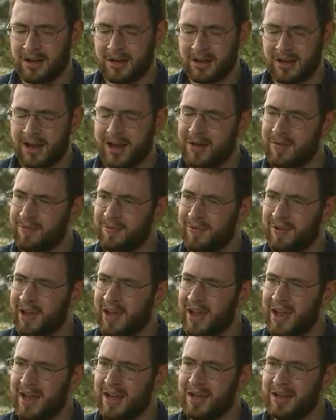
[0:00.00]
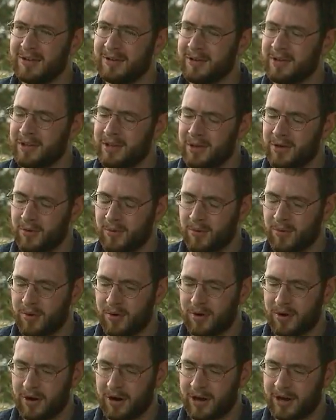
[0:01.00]
cafe,
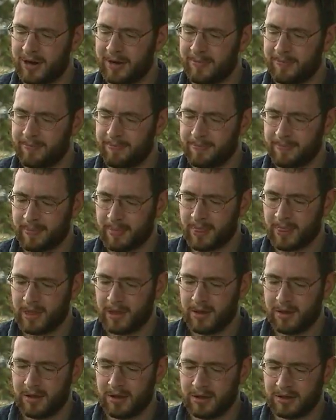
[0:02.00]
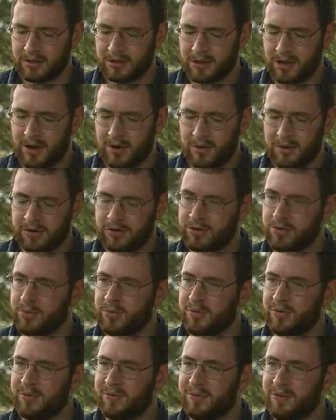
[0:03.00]
or it's out
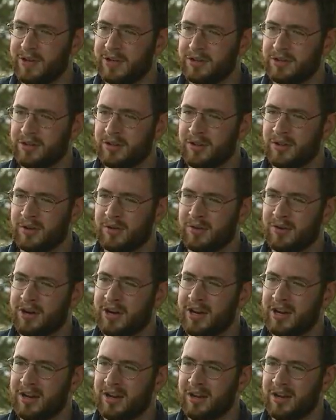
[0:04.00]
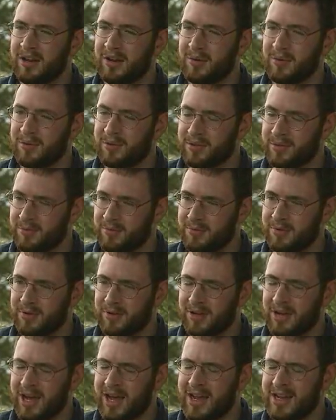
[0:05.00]
shooting fish in the creek
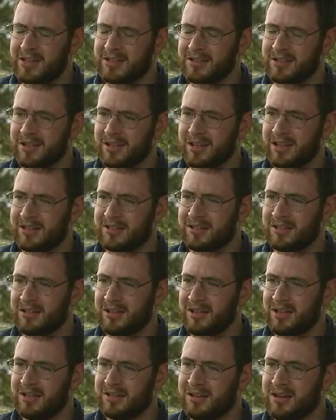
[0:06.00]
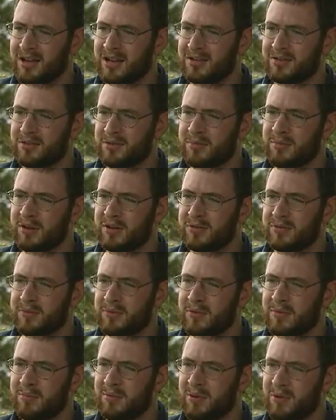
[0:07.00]
with guys, and it's not so much
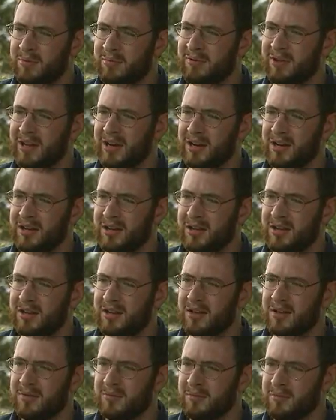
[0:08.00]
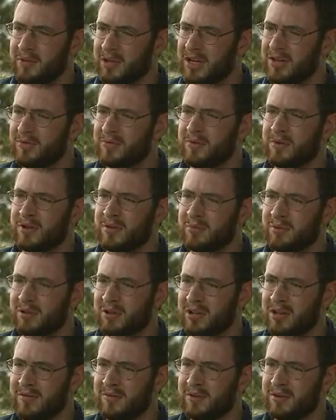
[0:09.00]
from the pulpit. That's for the
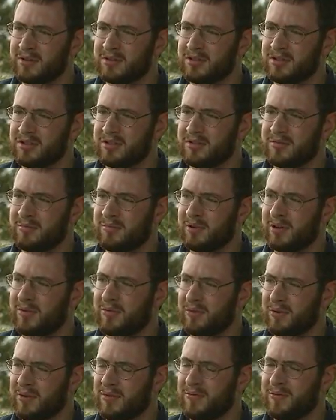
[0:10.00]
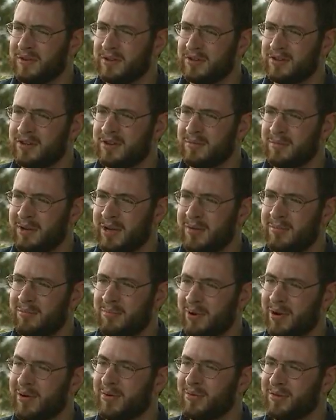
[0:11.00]
believers, but for the fishing the men
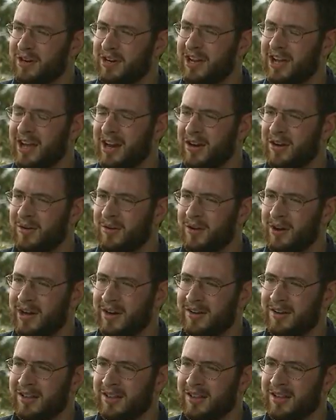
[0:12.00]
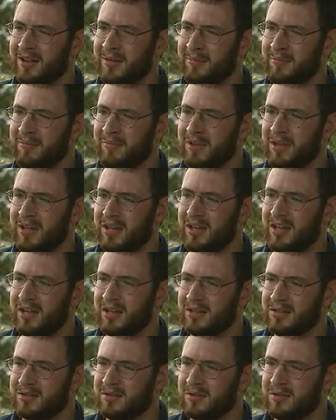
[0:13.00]
part, we got to go out to them, and